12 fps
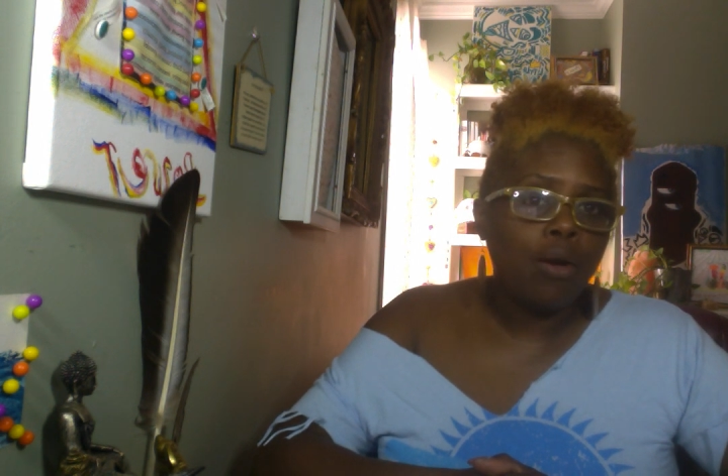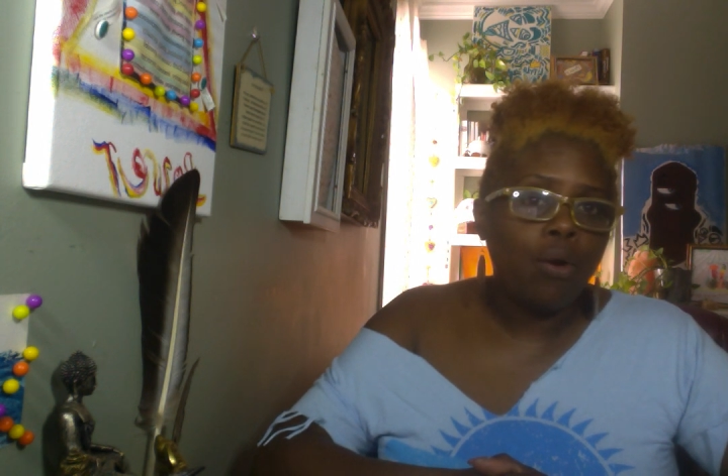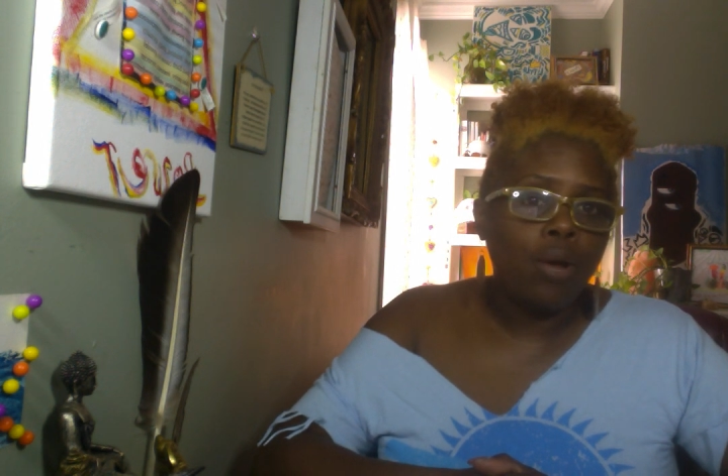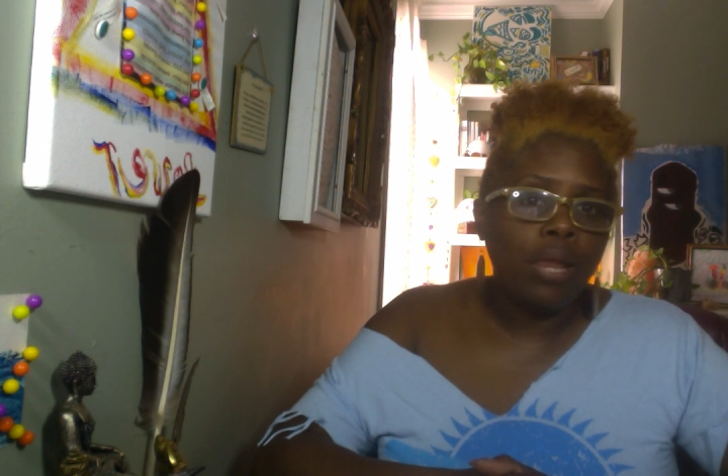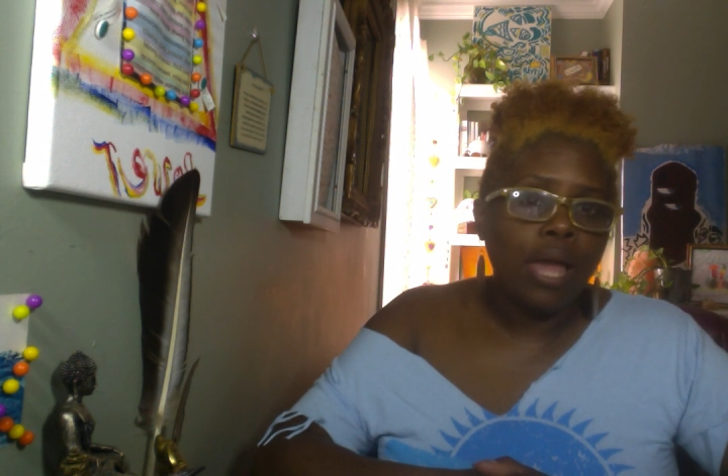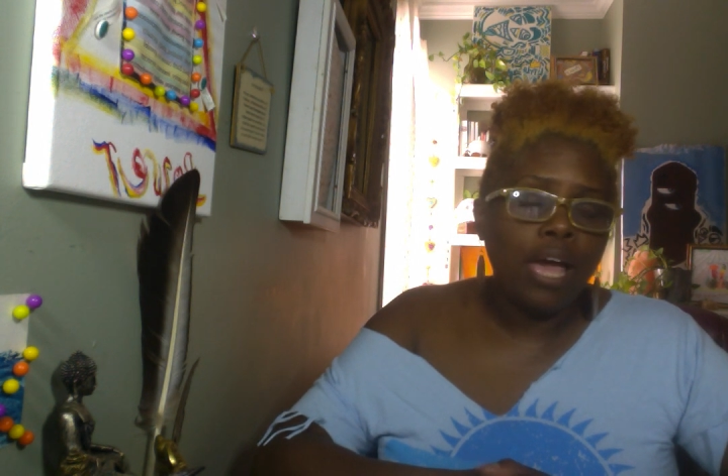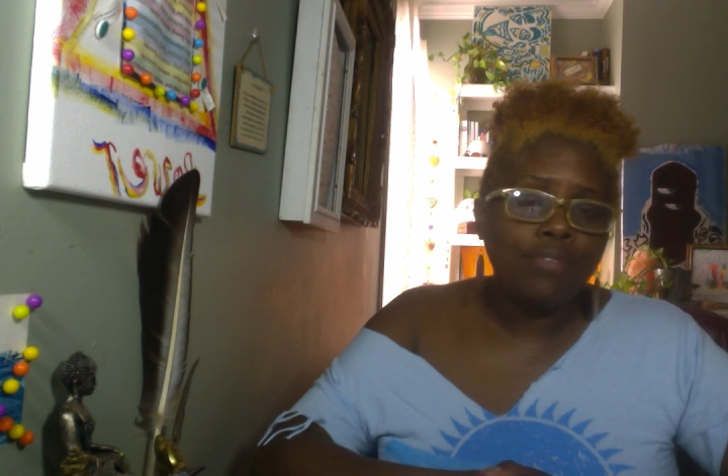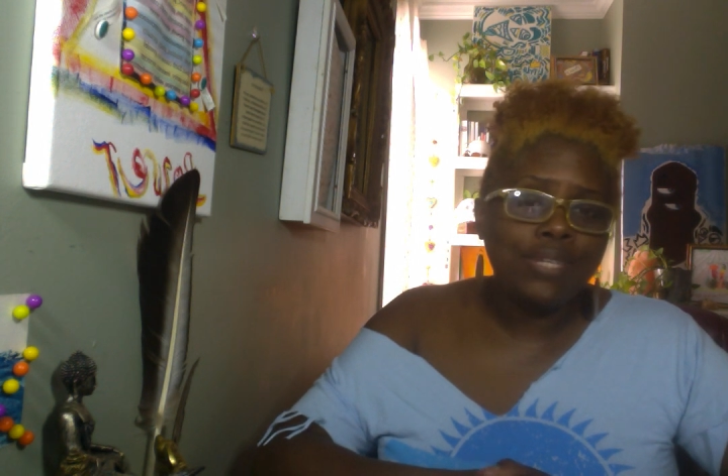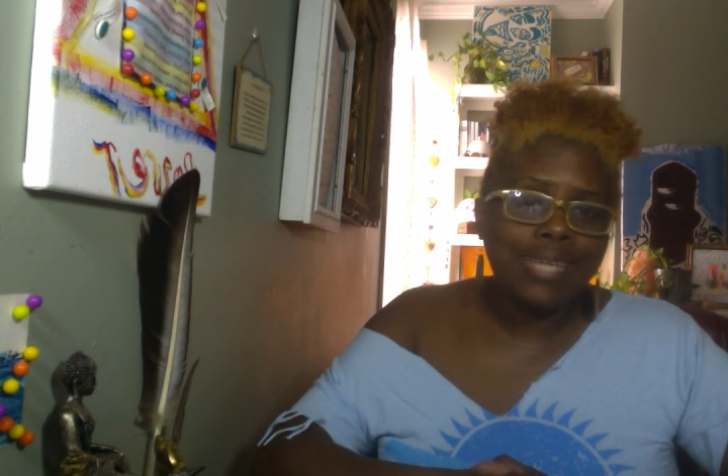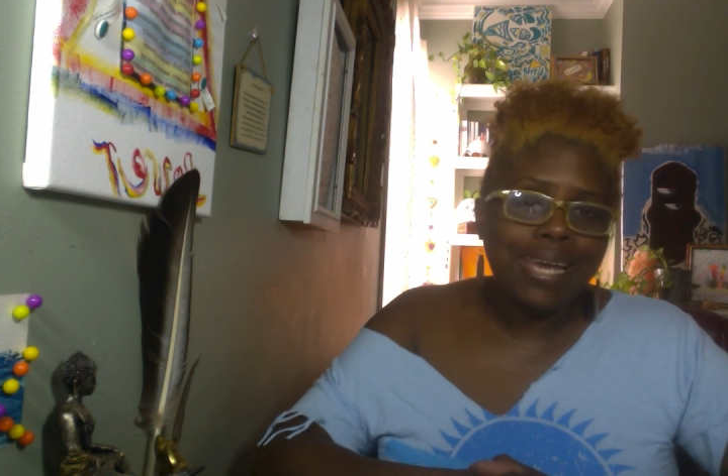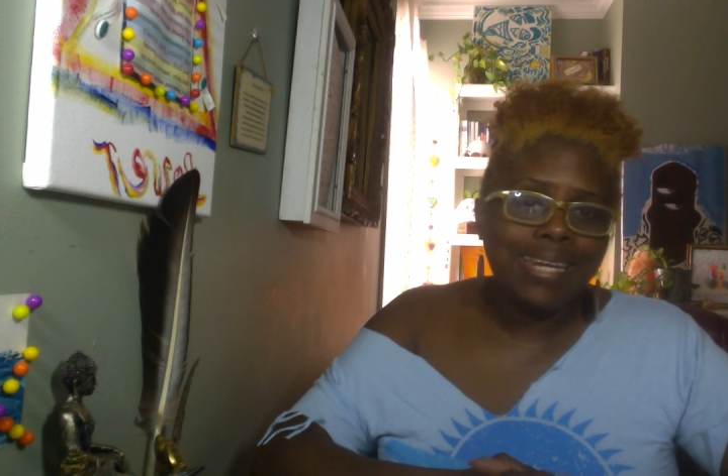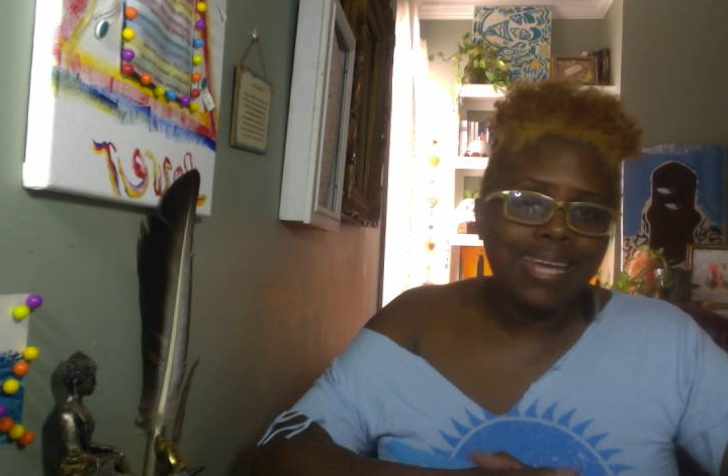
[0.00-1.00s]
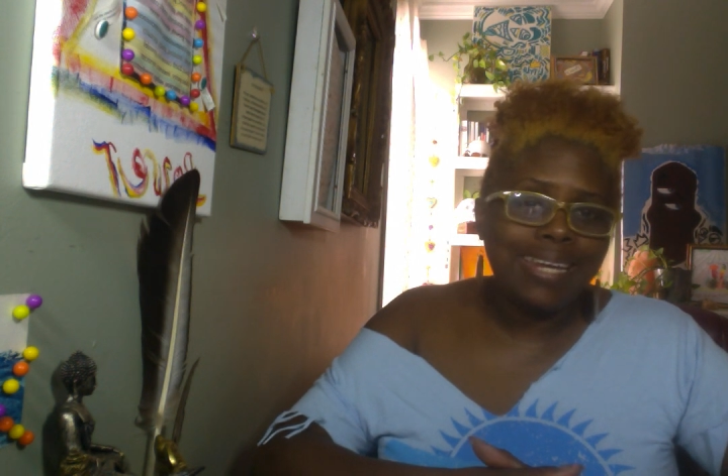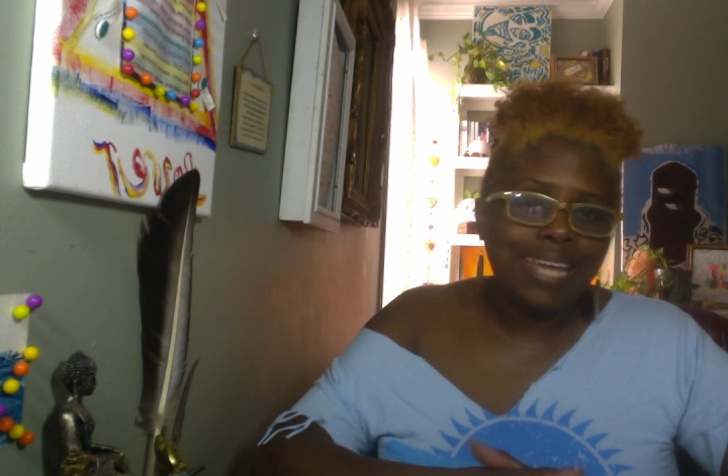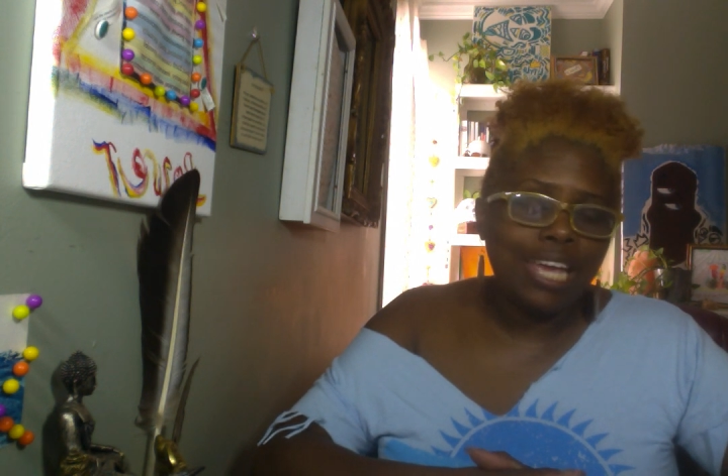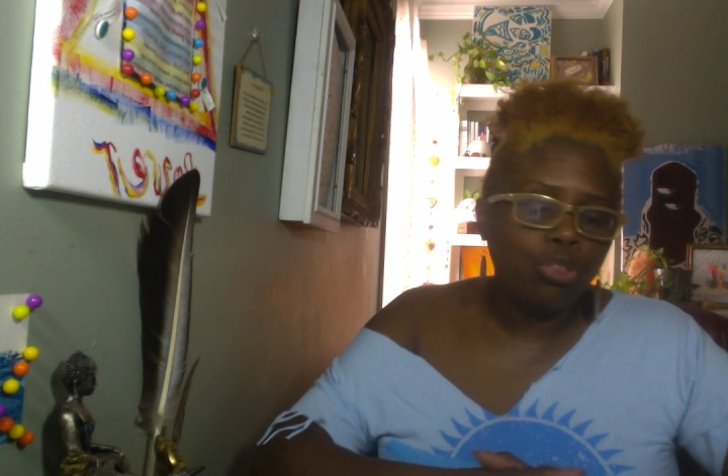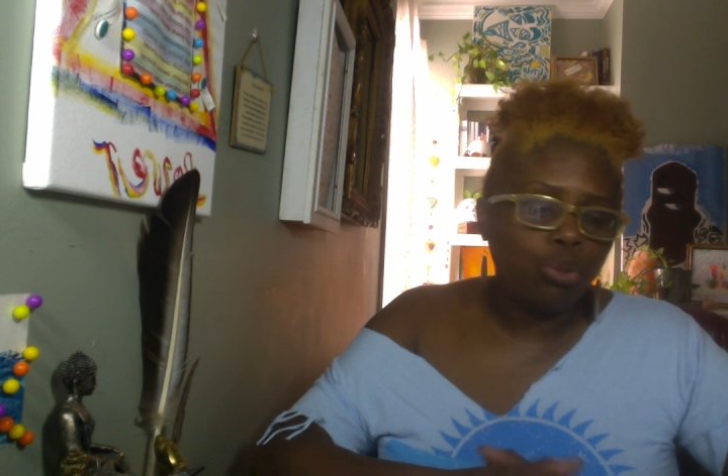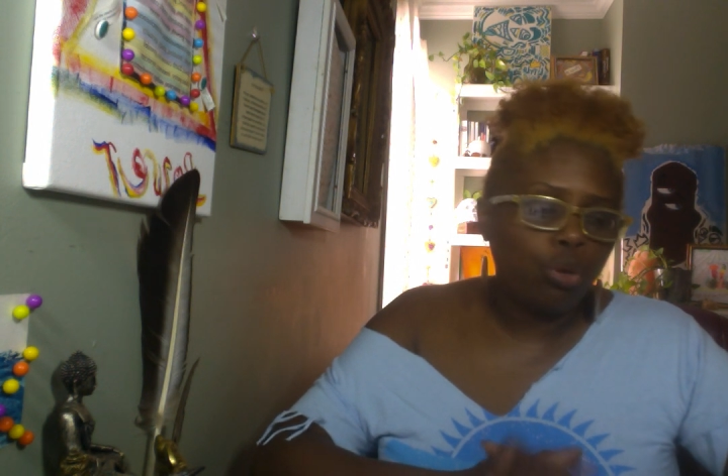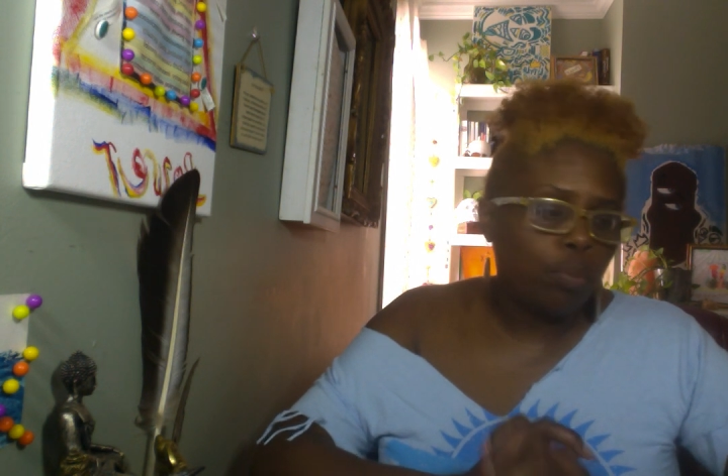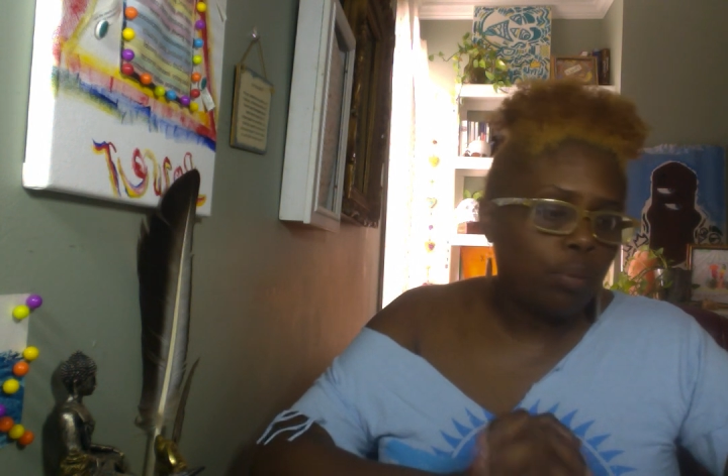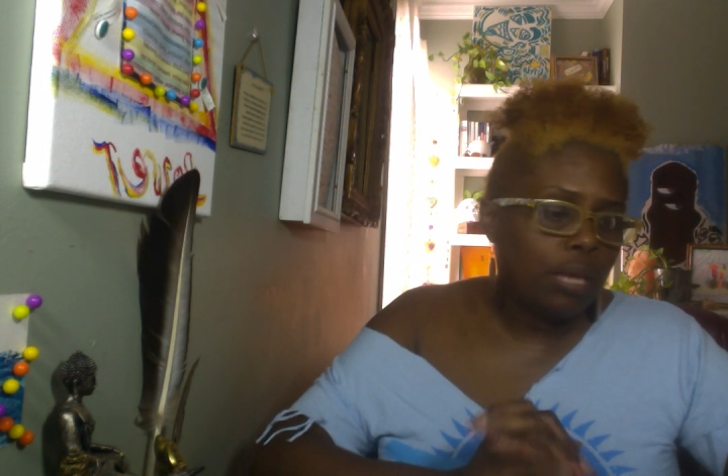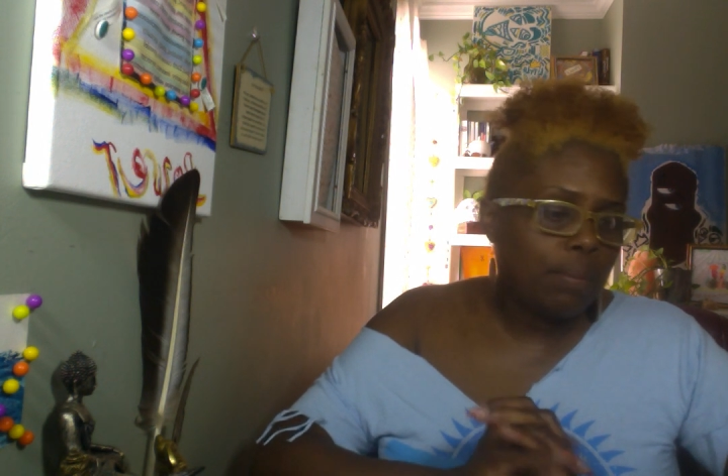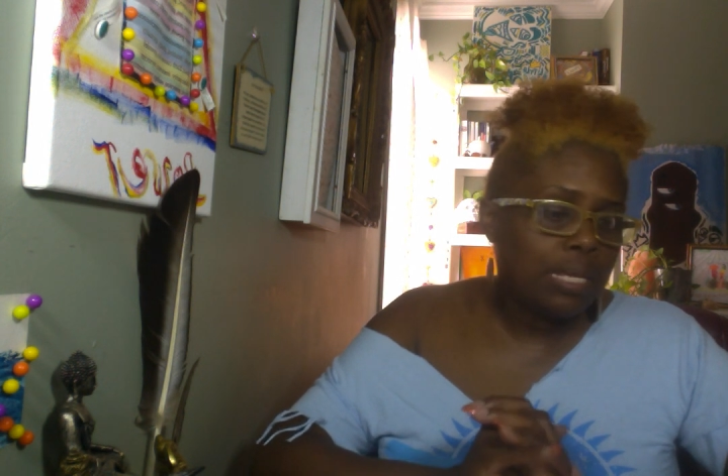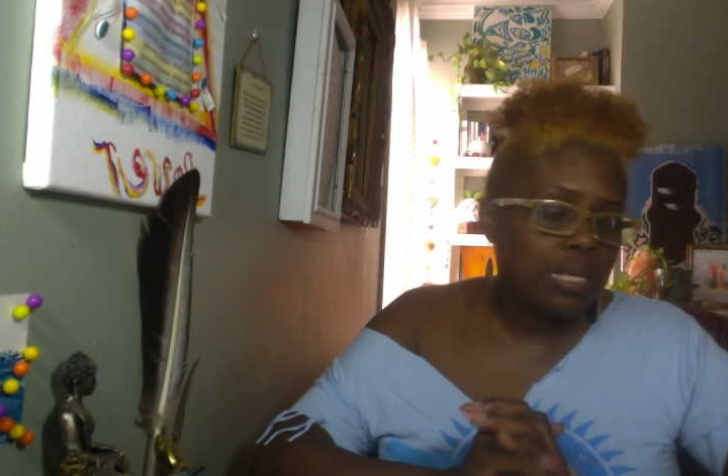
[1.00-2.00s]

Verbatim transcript: on live tonight at 8.30 p.m.